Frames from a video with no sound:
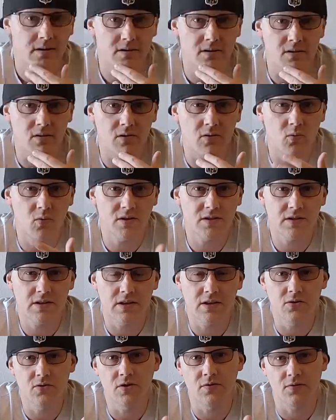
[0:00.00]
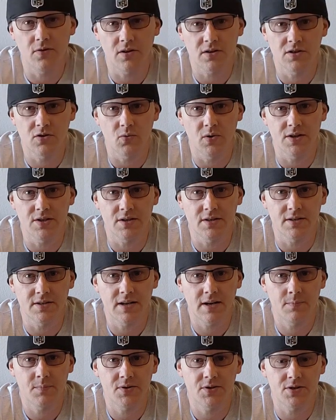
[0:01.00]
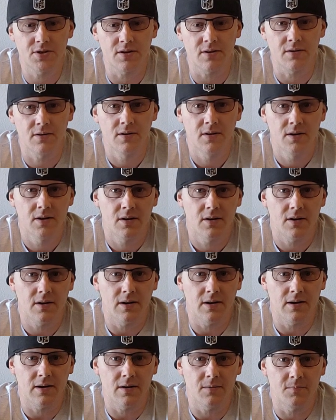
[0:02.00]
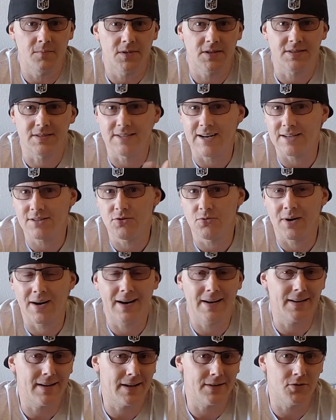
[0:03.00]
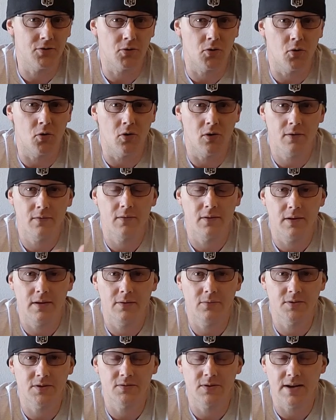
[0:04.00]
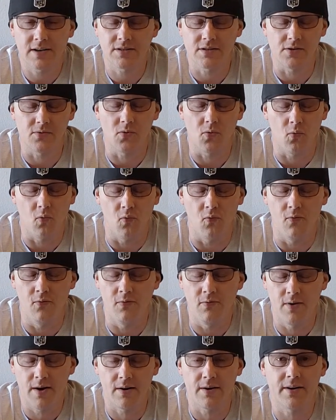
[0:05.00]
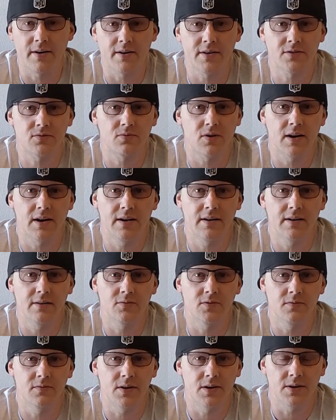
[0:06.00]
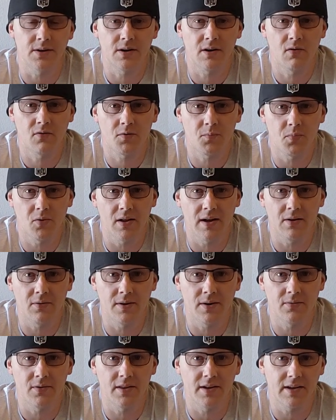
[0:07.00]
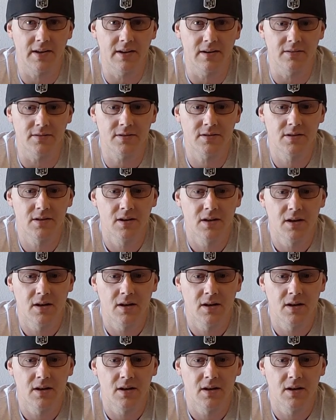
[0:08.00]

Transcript: So there wasn't a huge fluctuation in temperature. It's not too hot, not too cold. It was actually a very nice ride. It was very comfortable out and everything else.